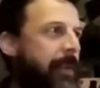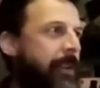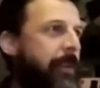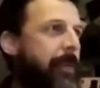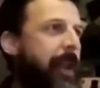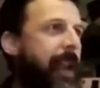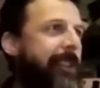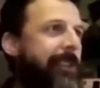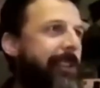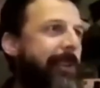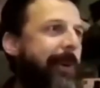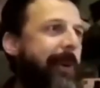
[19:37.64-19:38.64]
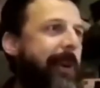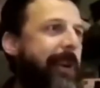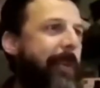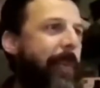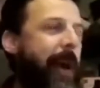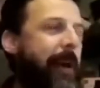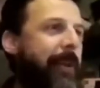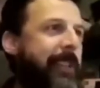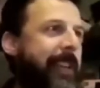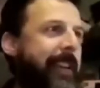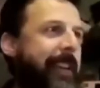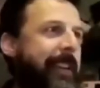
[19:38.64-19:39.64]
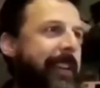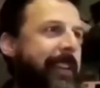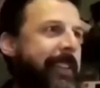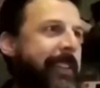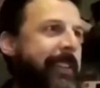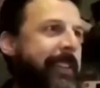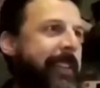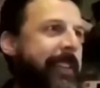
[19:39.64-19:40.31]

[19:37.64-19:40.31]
nobody has a story about an